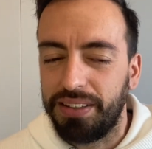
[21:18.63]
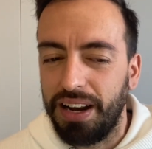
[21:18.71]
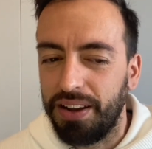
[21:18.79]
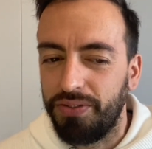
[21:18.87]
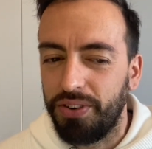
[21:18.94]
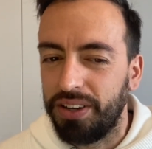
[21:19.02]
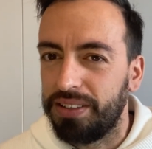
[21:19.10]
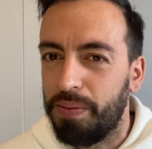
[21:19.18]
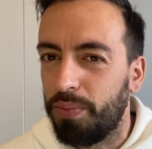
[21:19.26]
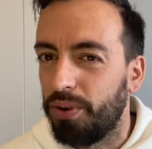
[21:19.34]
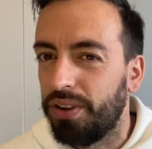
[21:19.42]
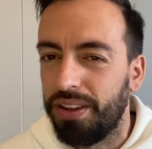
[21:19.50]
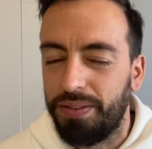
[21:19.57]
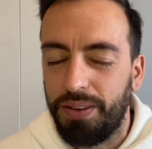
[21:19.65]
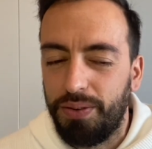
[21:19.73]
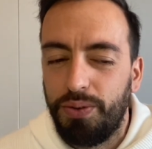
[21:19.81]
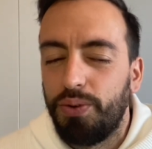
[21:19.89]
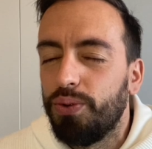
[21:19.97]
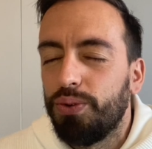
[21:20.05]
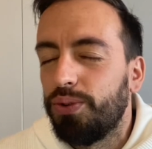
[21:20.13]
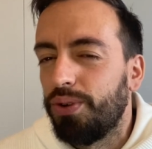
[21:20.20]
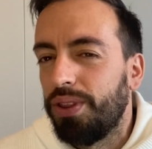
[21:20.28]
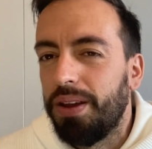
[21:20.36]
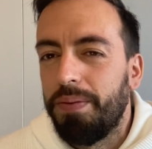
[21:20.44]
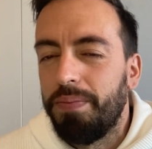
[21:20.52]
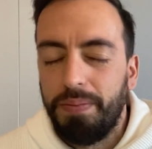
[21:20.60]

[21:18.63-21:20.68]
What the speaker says: like for example the Kroot or the